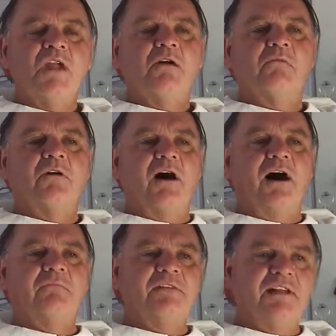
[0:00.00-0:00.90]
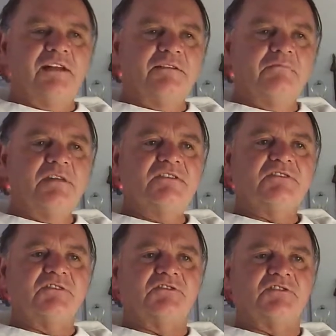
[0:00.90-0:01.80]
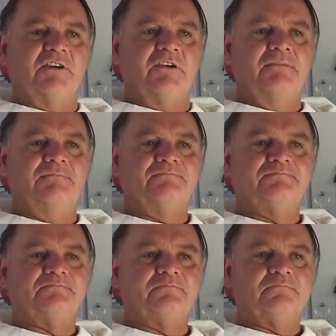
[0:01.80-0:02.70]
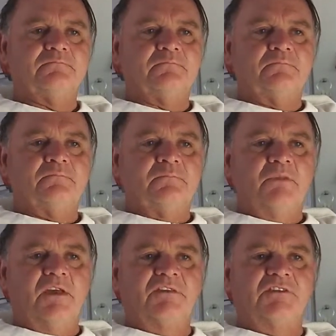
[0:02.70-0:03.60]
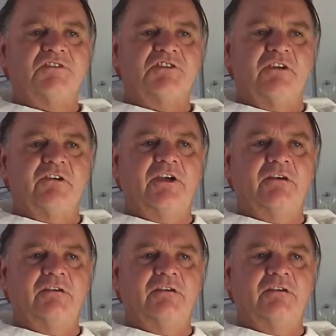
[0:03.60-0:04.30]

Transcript: Well, I'm glad to meet you, Sherry. Is it Sherry?